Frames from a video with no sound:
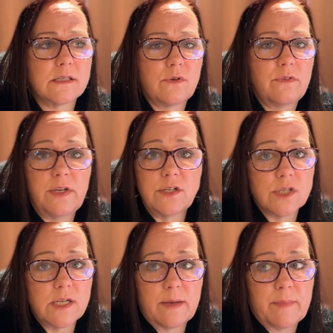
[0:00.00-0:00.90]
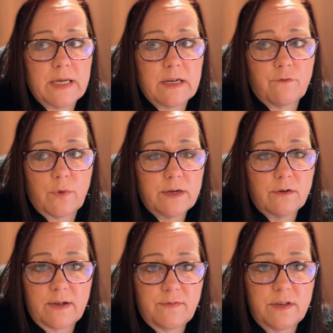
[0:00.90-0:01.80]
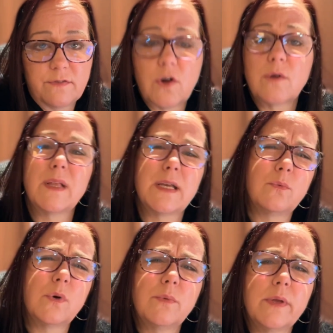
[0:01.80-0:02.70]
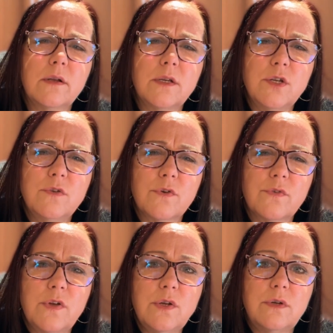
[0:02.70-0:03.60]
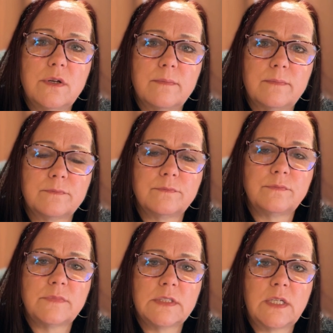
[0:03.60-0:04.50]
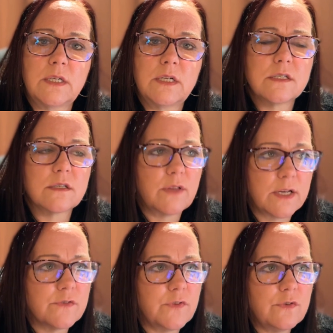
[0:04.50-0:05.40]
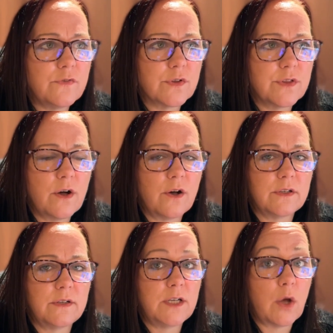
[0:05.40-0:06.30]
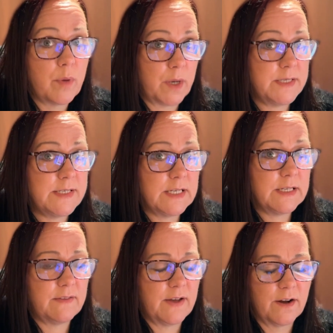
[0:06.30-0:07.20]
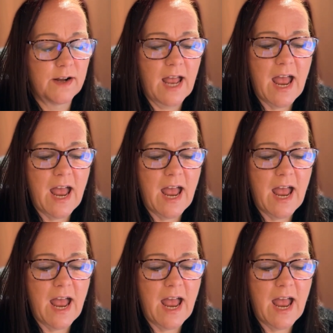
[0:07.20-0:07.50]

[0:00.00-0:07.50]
So eventually, if we don't have any farmland, what are we going to do for food? So that's food for thought. No pun intended there.